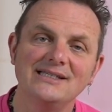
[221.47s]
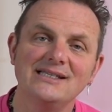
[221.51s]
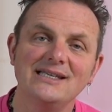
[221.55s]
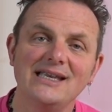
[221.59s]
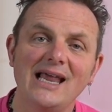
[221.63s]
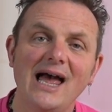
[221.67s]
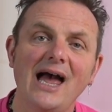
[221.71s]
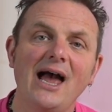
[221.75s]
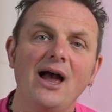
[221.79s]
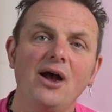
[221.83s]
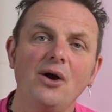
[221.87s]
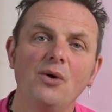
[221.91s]

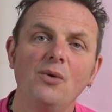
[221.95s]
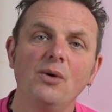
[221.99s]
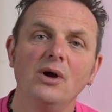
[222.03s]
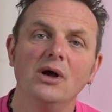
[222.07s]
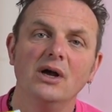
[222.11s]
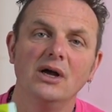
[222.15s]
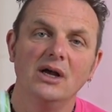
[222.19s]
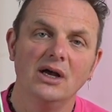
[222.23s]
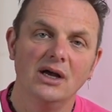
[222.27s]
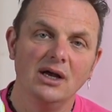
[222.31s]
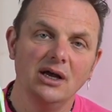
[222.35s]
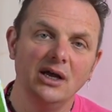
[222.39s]
now
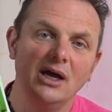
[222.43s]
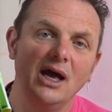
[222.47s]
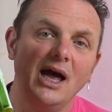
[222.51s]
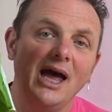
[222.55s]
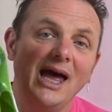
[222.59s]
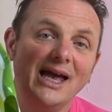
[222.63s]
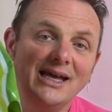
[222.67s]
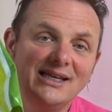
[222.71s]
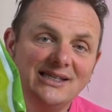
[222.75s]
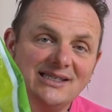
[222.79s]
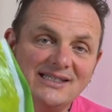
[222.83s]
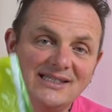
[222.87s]

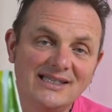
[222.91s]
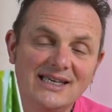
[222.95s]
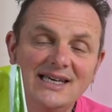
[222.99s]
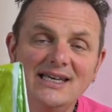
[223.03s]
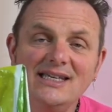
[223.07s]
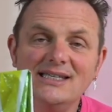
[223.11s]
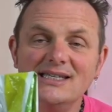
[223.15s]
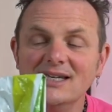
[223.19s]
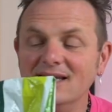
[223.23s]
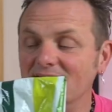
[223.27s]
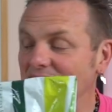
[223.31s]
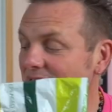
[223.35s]

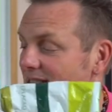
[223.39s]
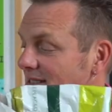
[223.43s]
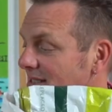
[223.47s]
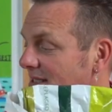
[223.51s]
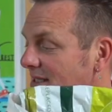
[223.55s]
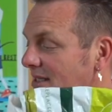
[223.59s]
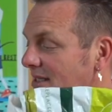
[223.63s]
exceeded